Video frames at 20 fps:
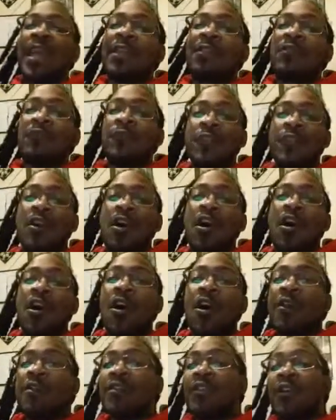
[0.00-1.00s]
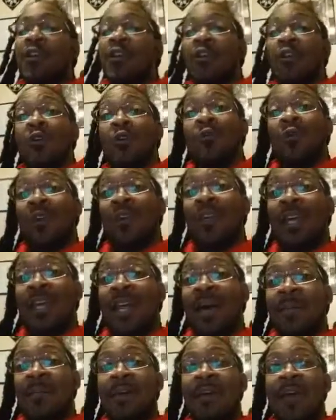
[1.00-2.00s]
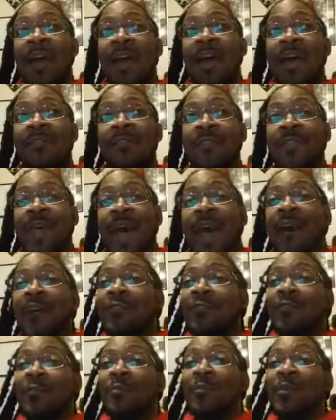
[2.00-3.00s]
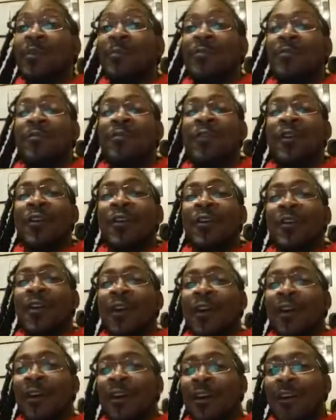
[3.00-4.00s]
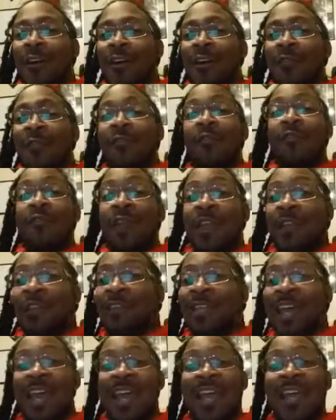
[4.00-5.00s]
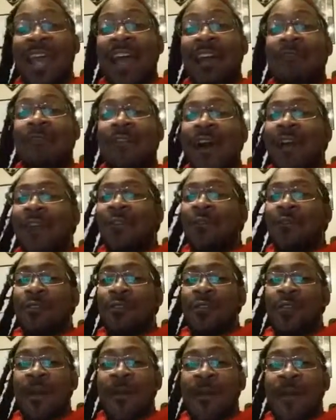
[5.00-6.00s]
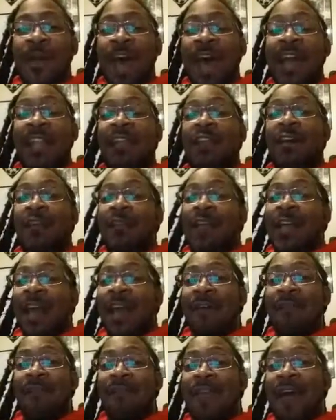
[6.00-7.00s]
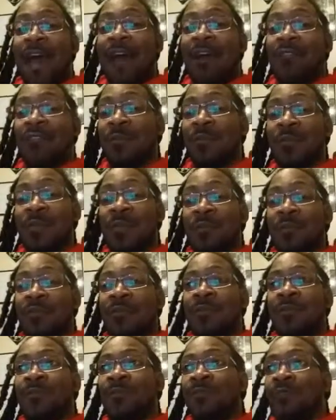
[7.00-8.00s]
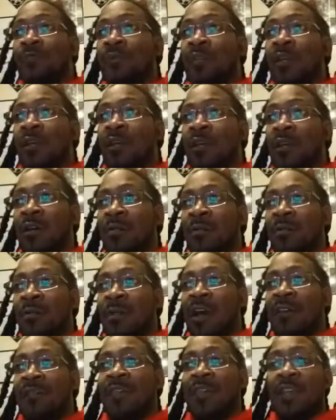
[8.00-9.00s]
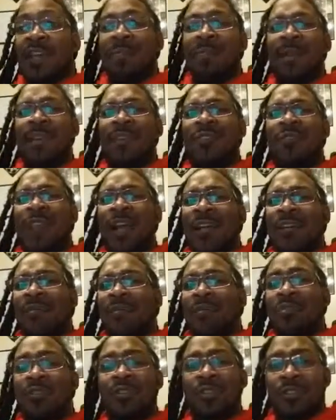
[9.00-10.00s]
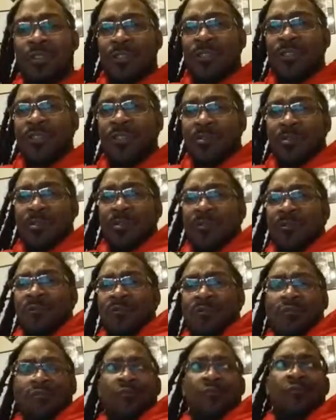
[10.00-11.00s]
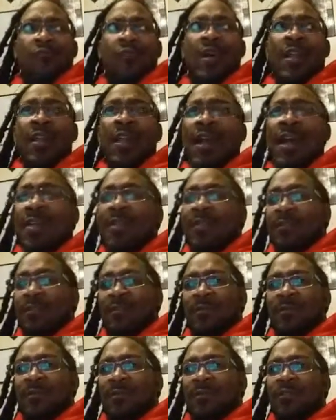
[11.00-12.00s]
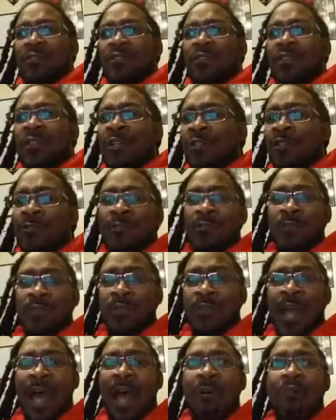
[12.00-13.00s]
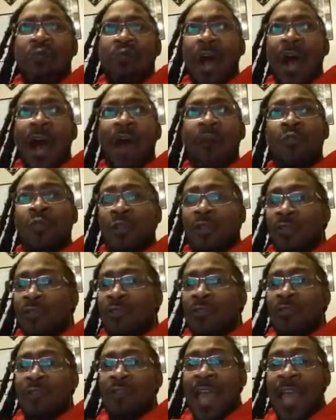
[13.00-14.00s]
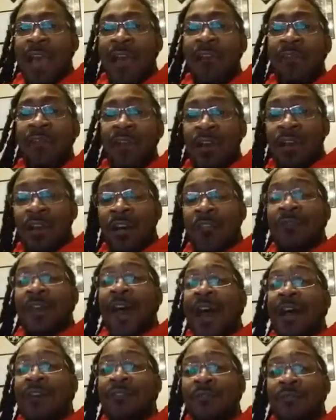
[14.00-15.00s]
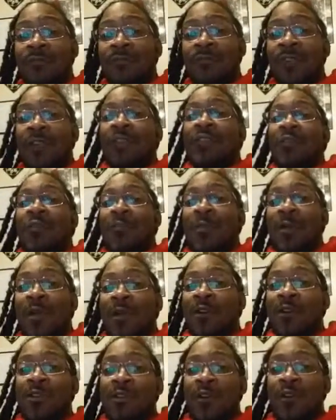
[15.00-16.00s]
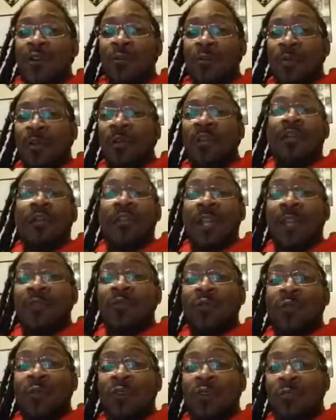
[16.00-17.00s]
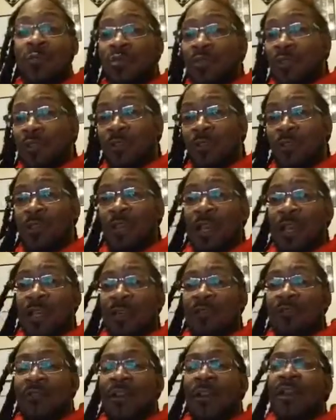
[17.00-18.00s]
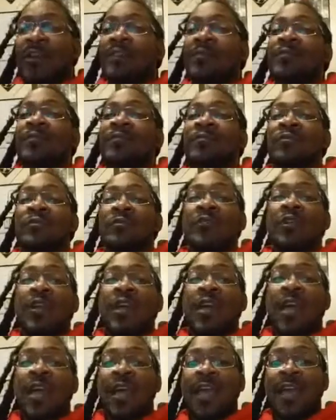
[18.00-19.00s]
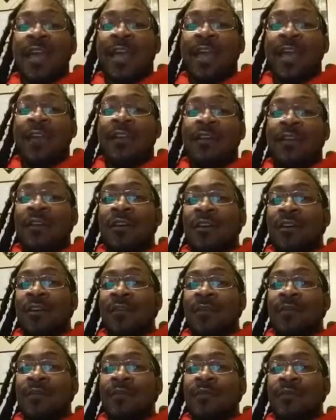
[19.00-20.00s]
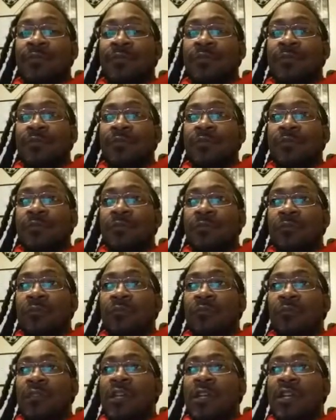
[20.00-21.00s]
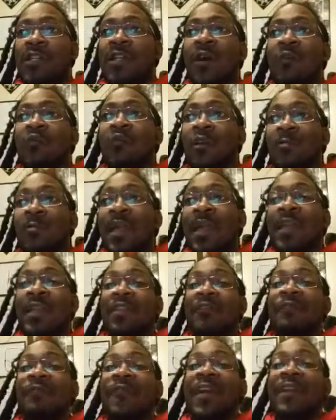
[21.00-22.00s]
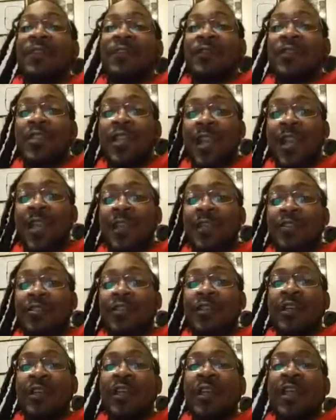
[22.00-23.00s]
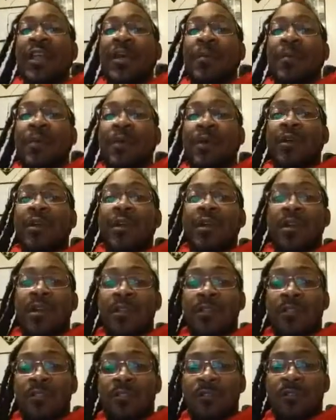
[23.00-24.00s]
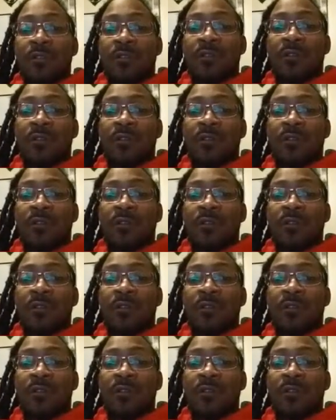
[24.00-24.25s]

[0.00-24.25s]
Thank you for the hearts. One day I'm going to have 1,000 people, friends. I ain't got followers. I love to have 1,000 people. I think I may do like a push or something. Why not? You know, I want to have 1,000 friends on Periscope. That's what we're going to push one day, right? And because I want to make an effective change. Because